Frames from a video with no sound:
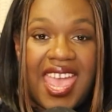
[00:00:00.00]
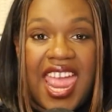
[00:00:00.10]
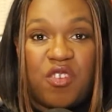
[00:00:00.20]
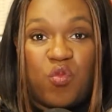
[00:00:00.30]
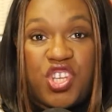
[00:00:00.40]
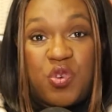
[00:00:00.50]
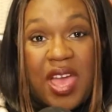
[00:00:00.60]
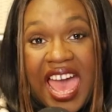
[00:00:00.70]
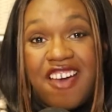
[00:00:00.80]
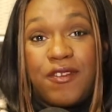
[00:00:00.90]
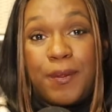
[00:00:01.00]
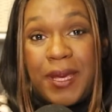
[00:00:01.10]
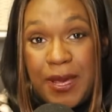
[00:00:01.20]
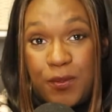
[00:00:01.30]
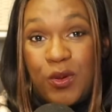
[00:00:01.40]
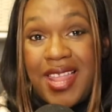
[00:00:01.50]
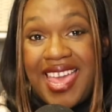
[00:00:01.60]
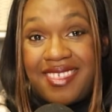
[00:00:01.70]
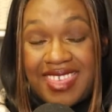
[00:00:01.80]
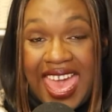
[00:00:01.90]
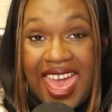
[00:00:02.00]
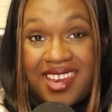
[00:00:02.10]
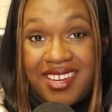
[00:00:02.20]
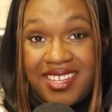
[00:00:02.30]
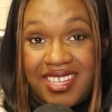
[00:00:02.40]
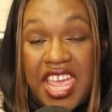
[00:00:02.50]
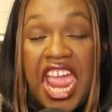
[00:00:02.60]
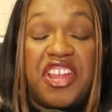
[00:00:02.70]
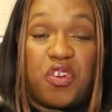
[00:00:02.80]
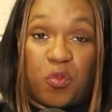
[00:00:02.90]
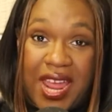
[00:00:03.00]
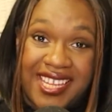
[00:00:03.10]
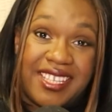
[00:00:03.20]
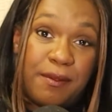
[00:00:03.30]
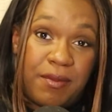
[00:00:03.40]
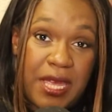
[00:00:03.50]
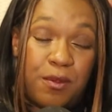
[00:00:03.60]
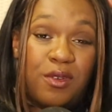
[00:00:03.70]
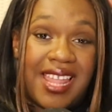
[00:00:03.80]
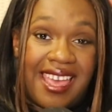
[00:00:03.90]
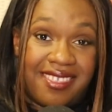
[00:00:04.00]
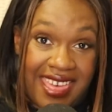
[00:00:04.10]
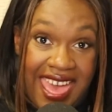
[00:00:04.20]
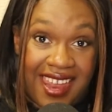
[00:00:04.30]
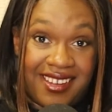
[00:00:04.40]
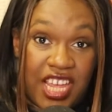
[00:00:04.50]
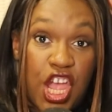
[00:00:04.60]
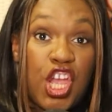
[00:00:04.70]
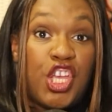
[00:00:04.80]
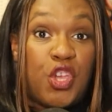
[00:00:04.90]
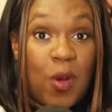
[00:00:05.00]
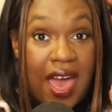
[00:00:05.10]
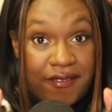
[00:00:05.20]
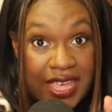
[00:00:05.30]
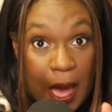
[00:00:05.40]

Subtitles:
And when you have people like that, and you're raising people like that, you have the